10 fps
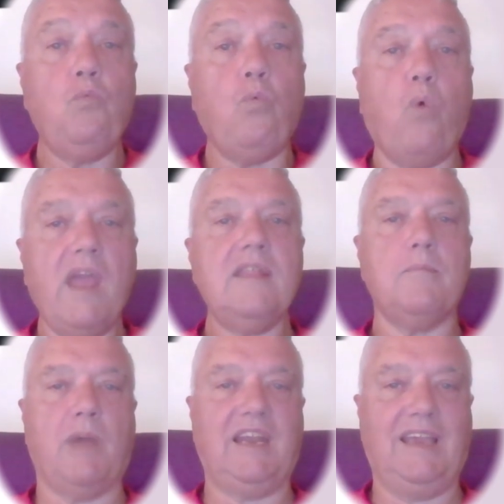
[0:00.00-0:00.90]
where
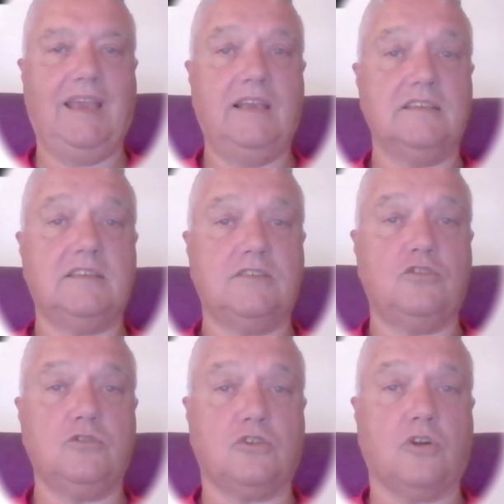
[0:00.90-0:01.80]
the money is
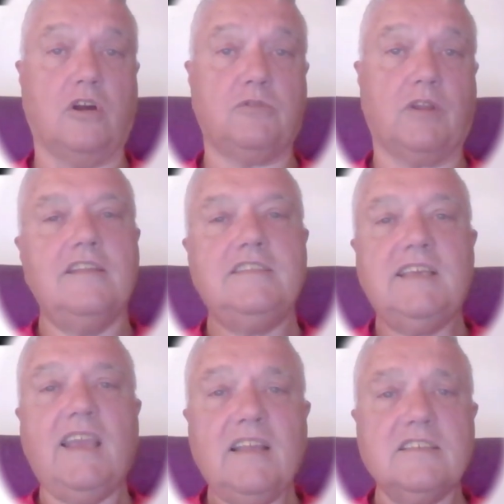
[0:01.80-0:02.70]
to start with. The
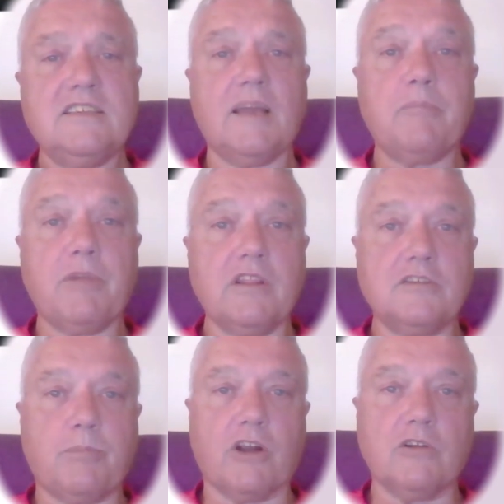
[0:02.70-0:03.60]
second step in
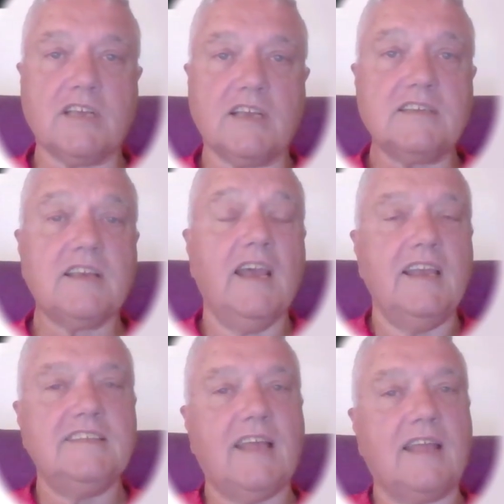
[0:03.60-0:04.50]
this process
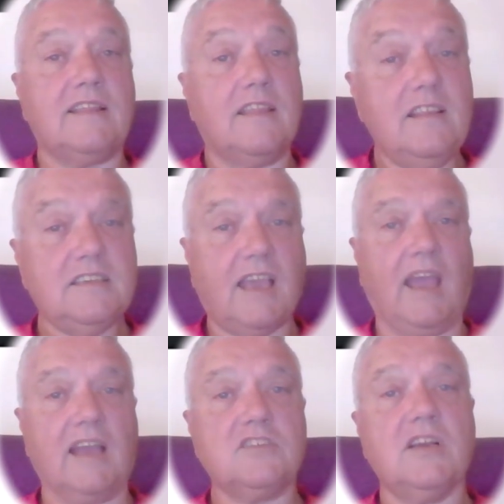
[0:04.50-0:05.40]
is that this
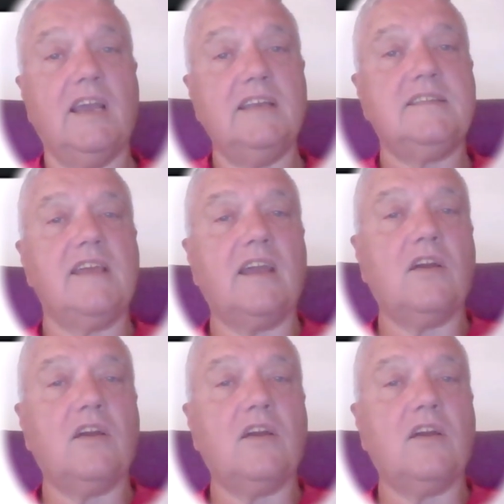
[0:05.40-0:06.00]
cash is then